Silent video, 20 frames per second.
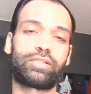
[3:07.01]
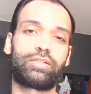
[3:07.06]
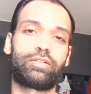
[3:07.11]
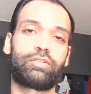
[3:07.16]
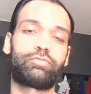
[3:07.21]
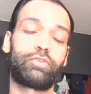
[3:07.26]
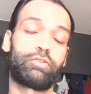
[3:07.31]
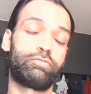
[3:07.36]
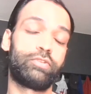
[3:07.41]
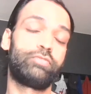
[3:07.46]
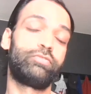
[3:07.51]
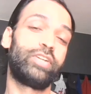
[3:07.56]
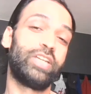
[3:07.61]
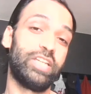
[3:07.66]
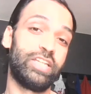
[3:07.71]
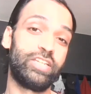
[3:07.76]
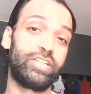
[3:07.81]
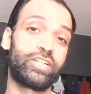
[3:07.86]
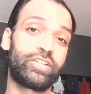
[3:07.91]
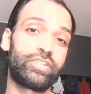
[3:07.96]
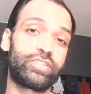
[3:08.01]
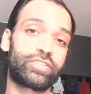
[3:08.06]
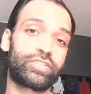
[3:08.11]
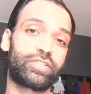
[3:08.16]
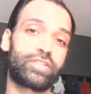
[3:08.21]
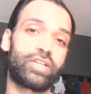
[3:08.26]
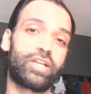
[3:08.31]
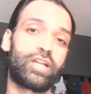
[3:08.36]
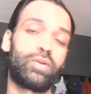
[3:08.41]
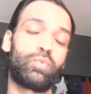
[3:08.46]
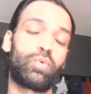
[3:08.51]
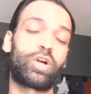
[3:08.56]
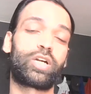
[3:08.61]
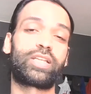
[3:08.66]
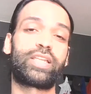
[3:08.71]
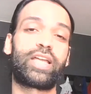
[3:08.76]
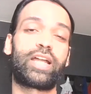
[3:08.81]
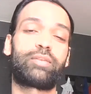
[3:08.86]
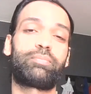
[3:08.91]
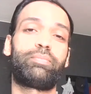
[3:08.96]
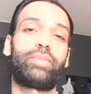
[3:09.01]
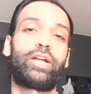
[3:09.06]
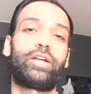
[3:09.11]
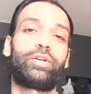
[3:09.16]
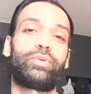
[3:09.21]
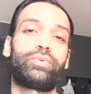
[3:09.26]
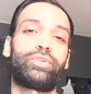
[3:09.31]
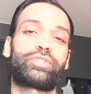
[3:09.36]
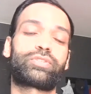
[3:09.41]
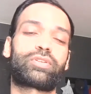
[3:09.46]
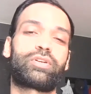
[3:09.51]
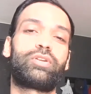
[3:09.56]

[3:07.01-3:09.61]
for 15 years. And what that meant was